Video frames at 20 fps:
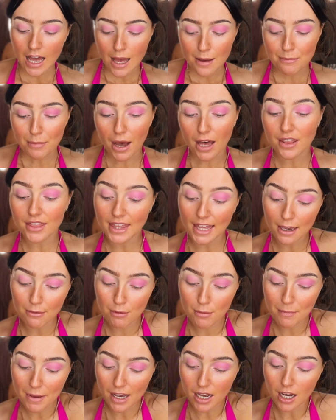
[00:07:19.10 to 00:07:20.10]
But they
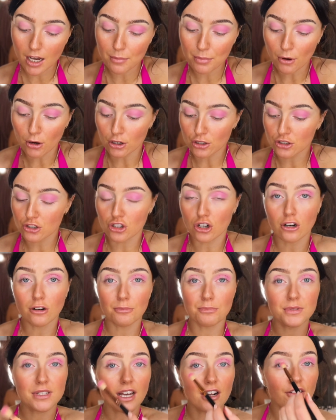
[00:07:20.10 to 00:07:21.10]
would pick up odd
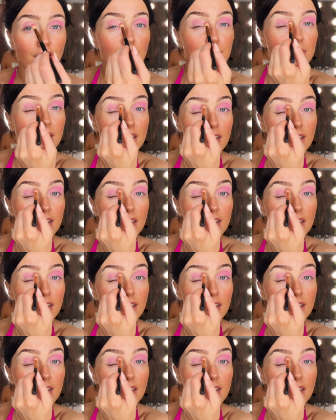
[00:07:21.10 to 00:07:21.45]
jobs around